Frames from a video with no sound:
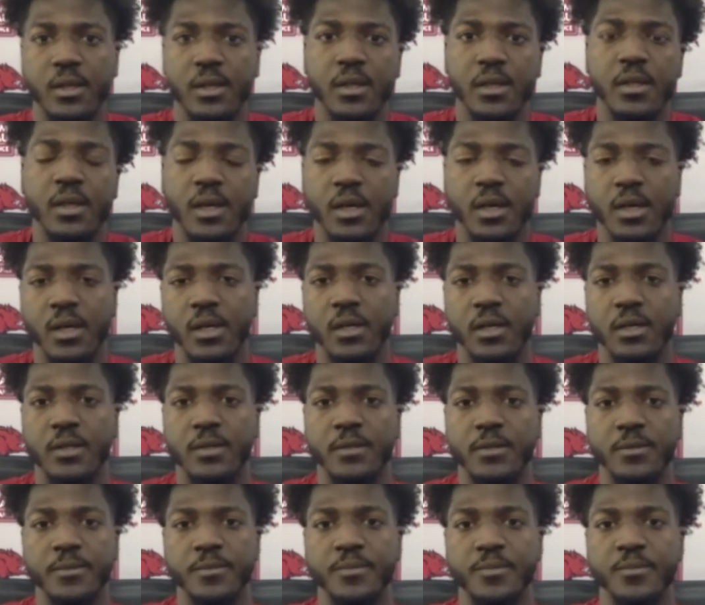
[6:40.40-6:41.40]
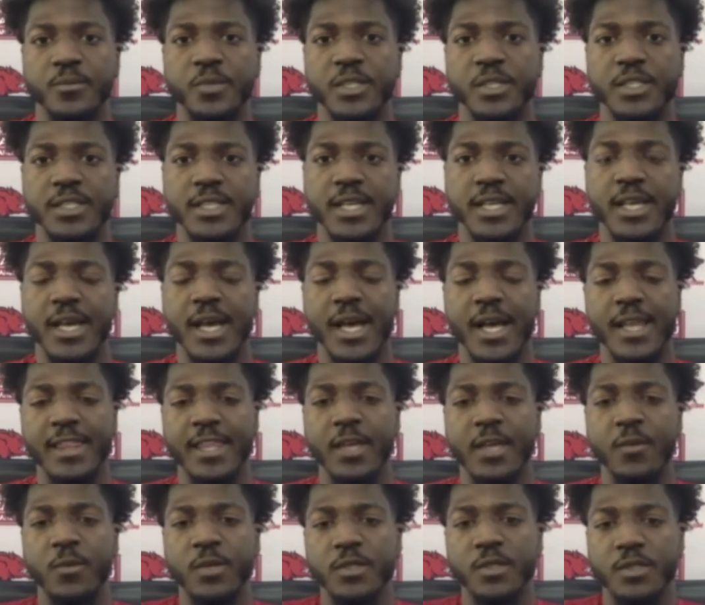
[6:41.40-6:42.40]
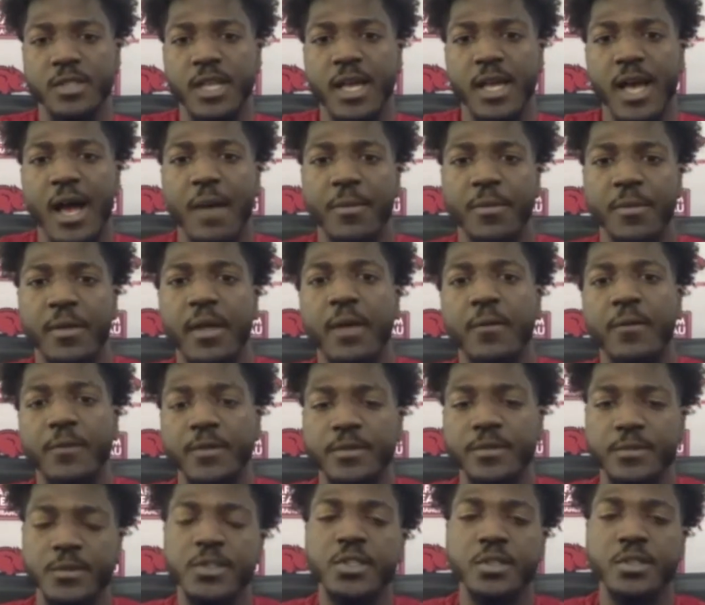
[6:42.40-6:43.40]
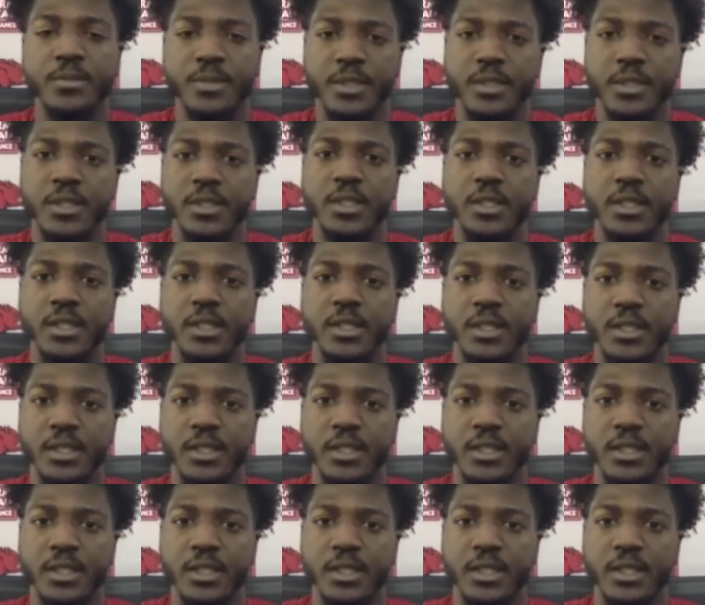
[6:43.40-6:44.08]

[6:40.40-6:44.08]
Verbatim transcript: Um, once that, I think once that happens, we, we should be good.